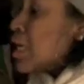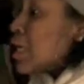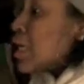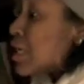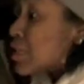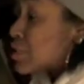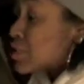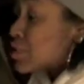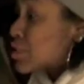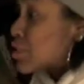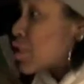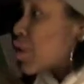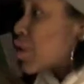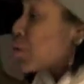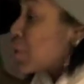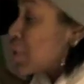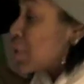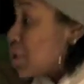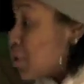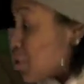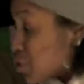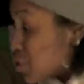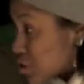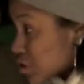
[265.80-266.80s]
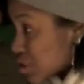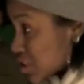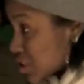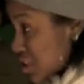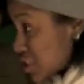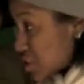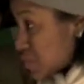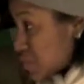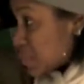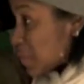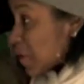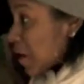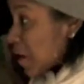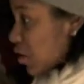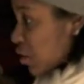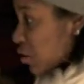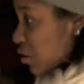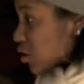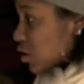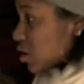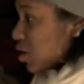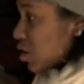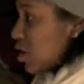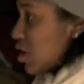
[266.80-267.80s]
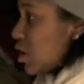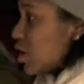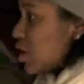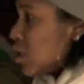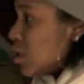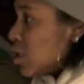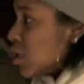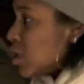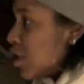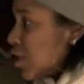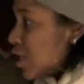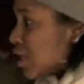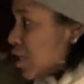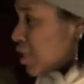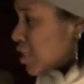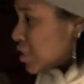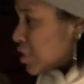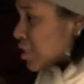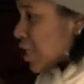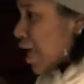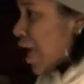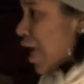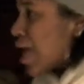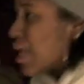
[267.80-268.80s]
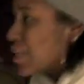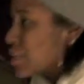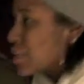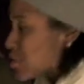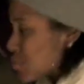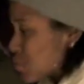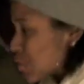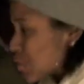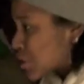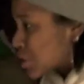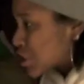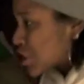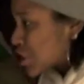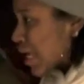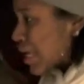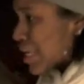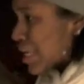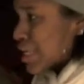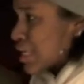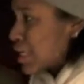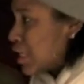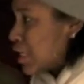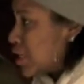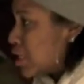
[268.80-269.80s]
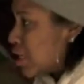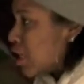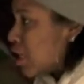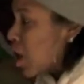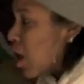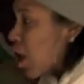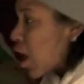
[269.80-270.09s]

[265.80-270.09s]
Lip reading: He slowly loosened his belt. His hands were shaking.